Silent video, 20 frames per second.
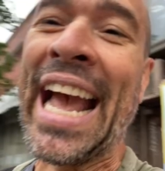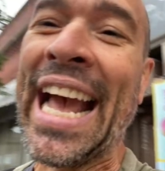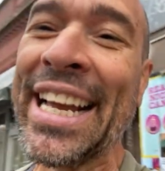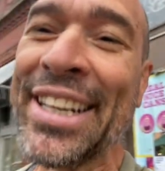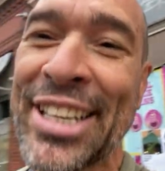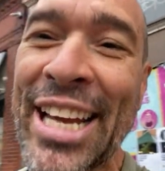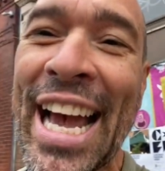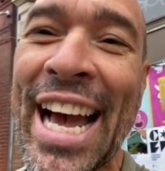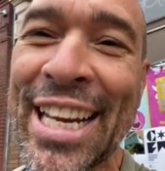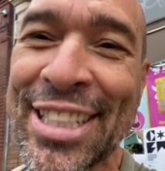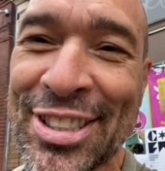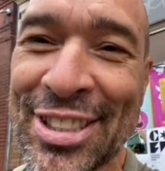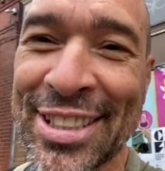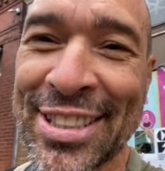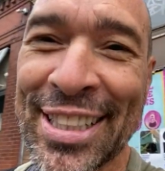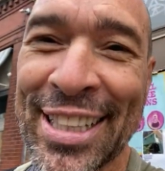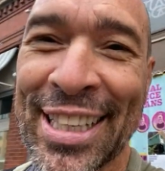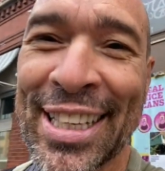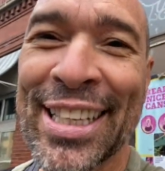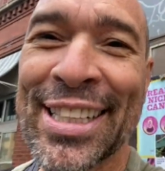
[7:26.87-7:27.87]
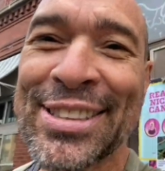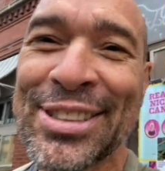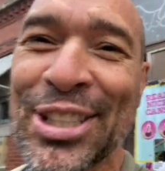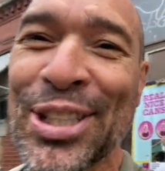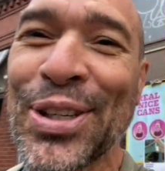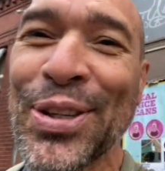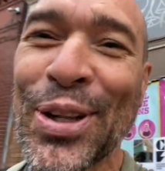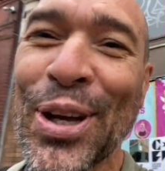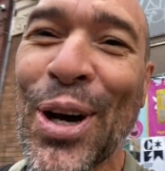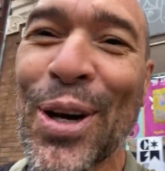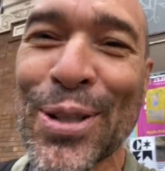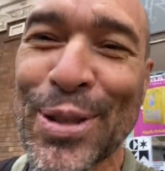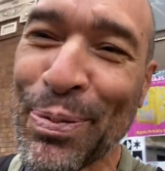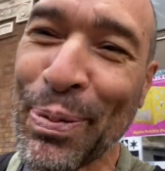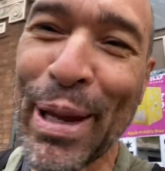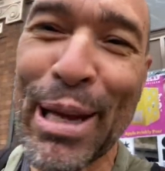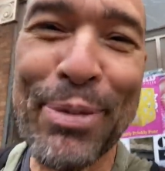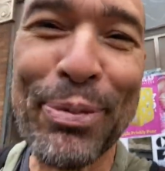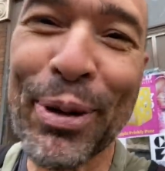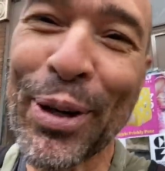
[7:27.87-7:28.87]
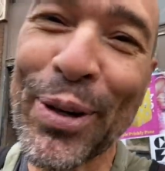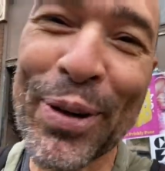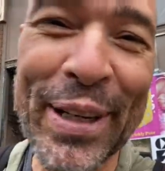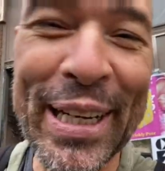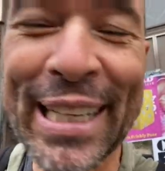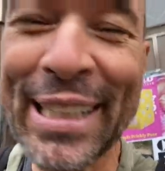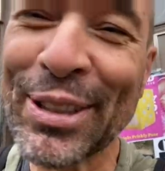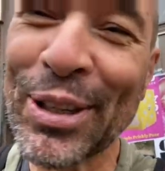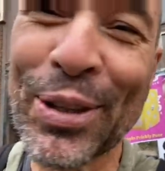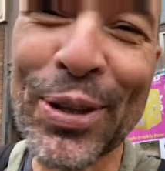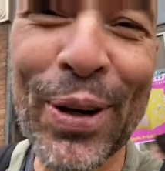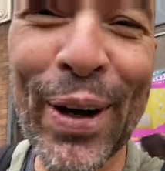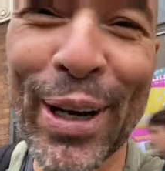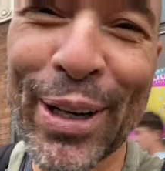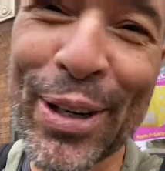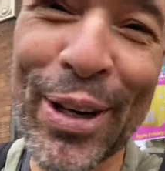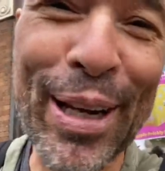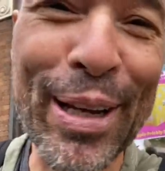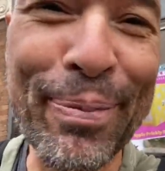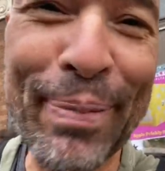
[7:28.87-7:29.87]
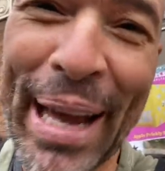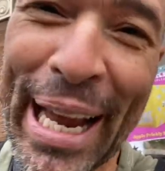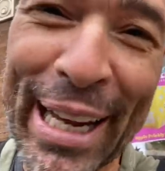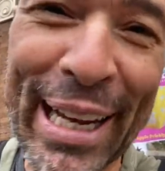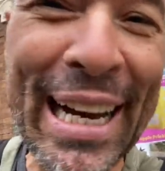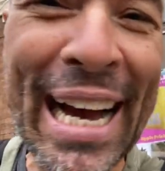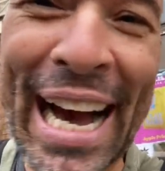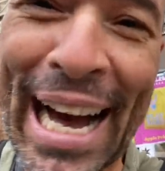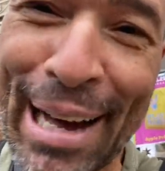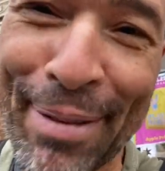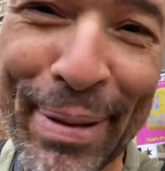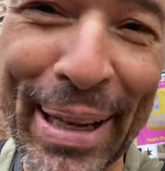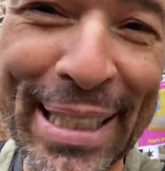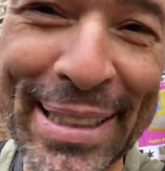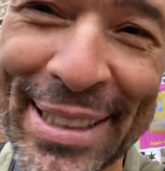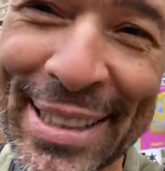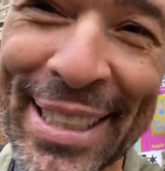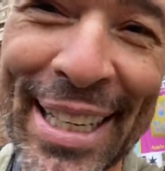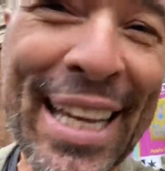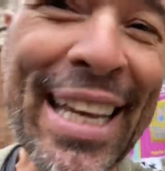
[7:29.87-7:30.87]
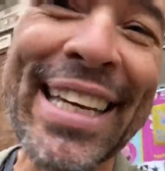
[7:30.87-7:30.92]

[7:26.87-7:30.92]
And yes, to those people who are going to make comments.